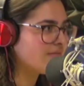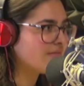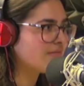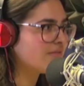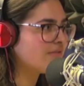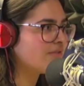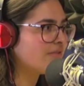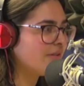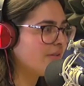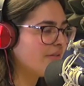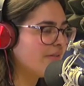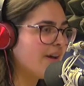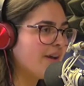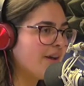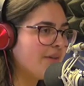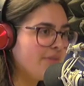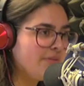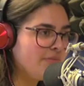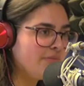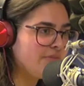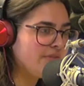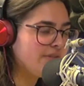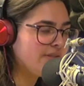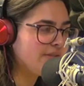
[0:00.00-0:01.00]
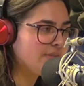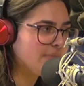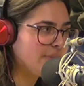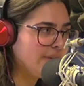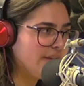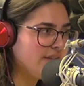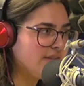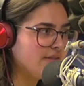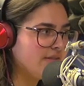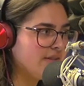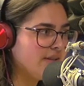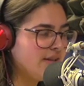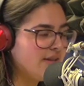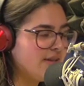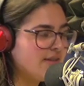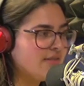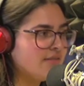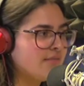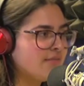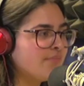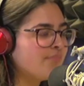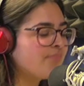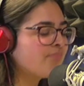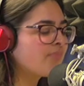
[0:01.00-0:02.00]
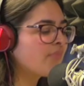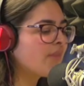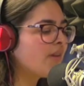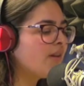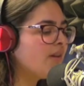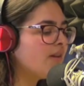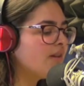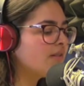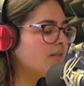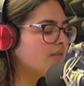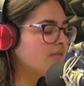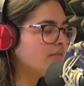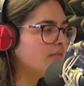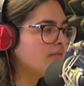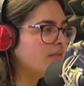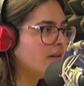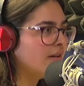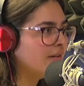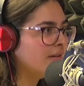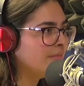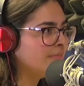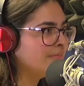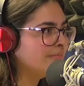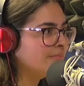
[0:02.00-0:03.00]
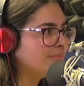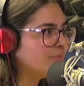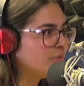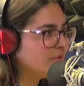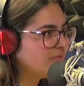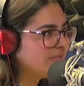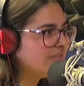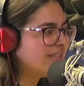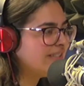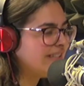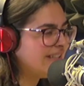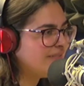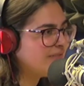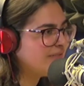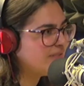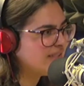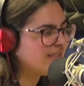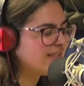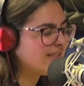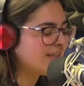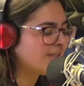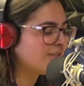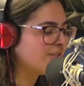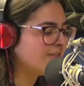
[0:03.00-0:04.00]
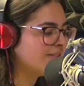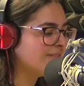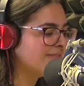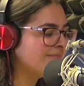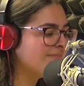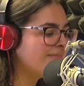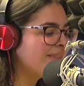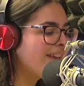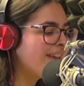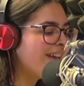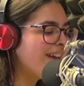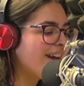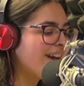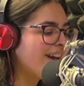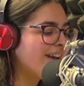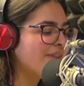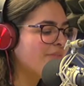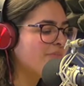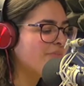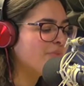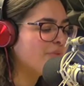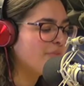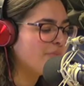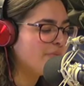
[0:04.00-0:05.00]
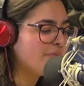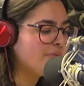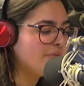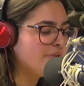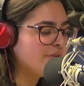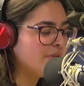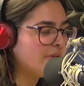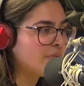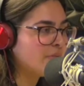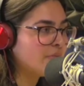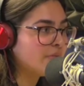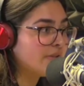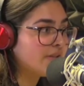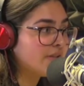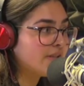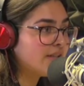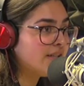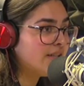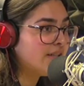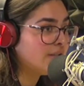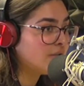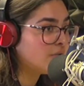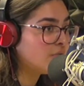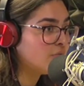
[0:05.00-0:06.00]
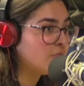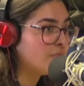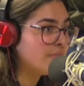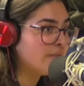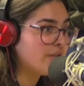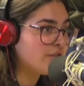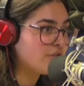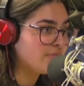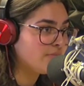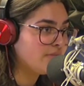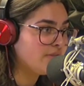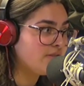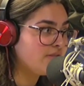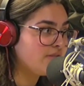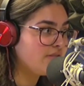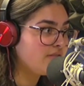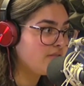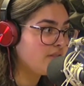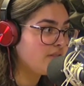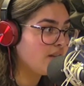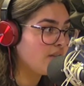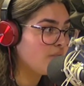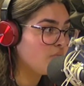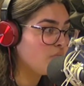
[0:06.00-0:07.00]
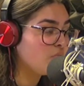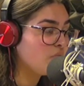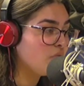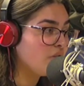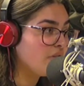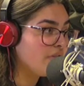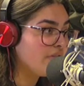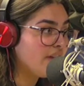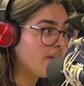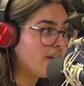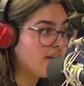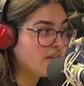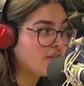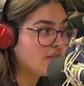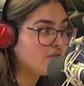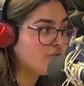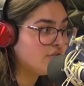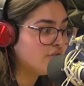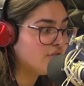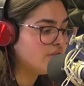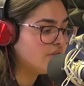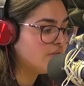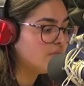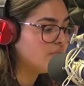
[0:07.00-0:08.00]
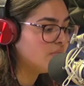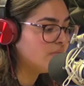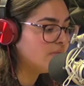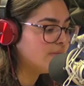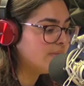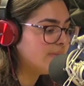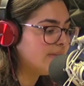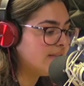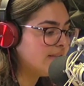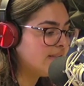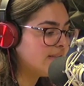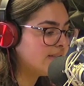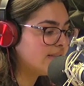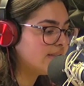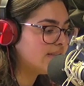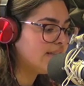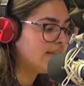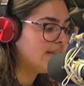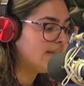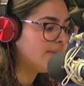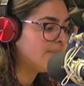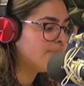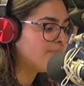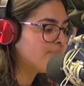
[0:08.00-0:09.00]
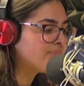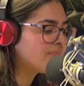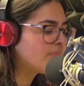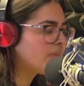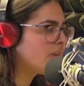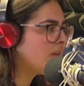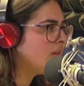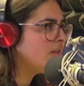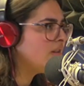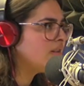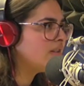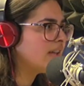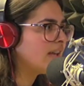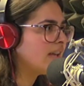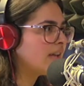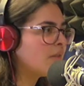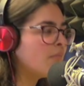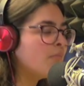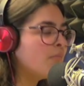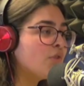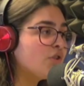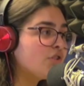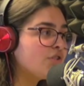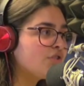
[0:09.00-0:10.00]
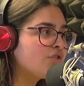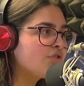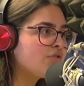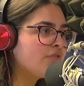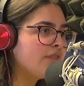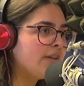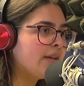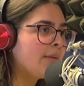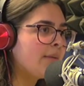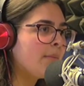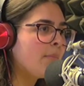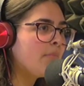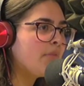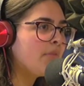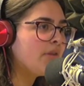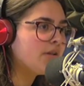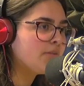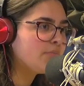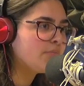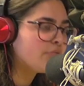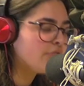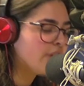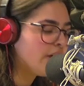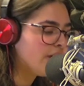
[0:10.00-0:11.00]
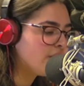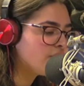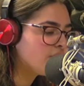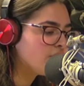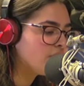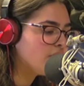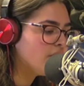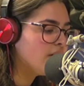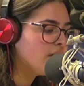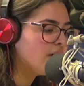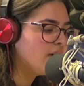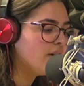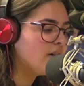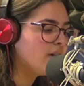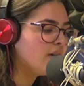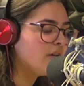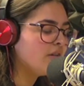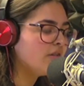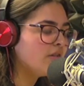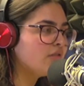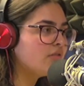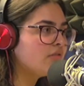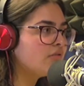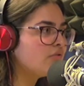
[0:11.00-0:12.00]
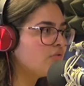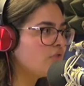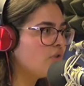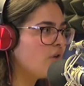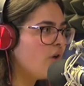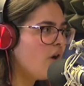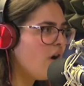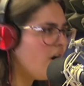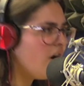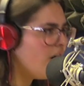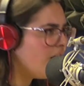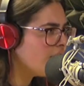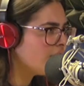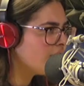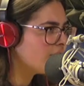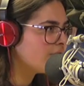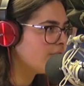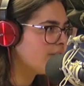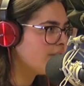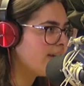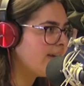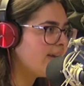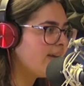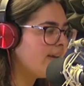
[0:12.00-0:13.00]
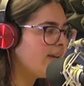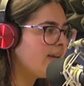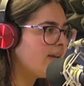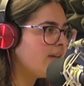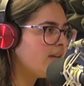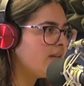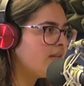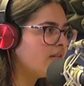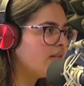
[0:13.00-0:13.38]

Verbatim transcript: so I went with Spada in um, obviously for the session and what we were doing were clinical measurements and what that included was basically like monitoring blood pressure, your heart rate,